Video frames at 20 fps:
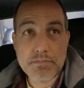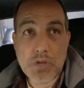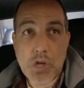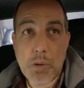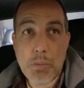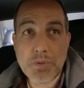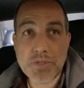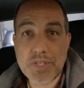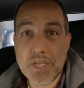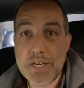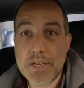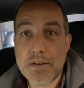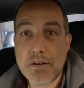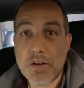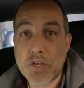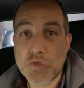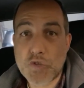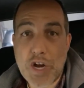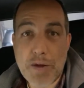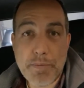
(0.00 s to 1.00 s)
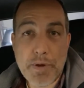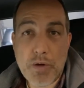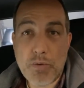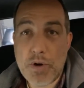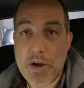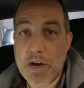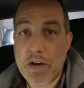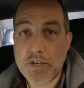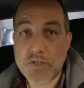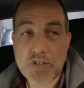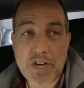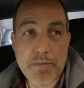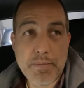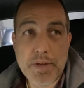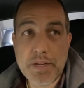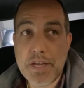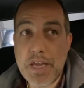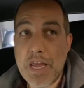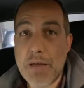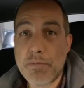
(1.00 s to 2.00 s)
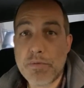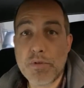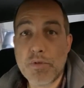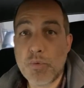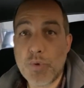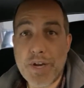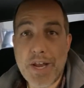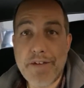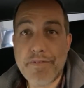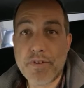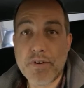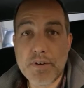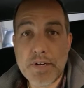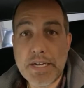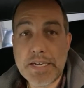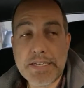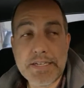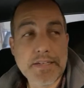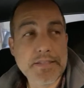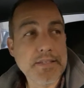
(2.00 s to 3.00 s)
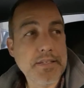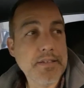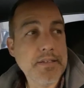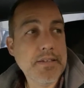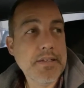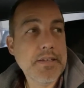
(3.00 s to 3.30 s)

almost any car, drive-by-wire, drive-by-cable, whatever, it does it.